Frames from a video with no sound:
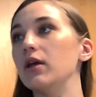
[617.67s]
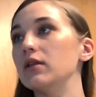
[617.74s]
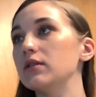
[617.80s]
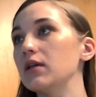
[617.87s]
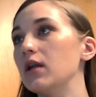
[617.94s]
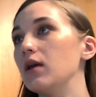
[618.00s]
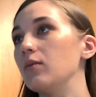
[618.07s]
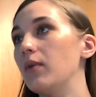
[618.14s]
it's
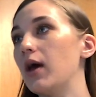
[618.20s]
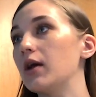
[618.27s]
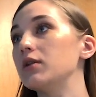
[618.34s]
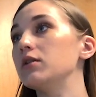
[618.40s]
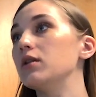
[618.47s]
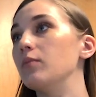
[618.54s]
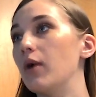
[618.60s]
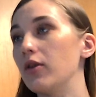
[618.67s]
going to
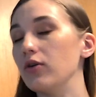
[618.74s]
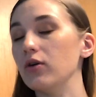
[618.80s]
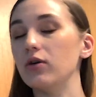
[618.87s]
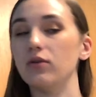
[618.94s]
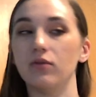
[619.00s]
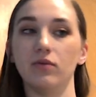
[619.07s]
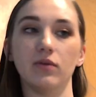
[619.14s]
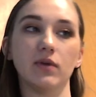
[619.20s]
impact the mother
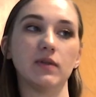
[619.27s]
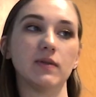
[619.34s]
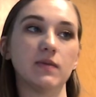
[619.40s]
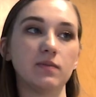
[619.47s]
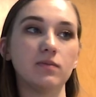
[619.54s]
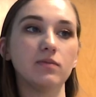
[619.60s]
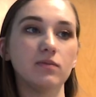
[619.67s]
who is,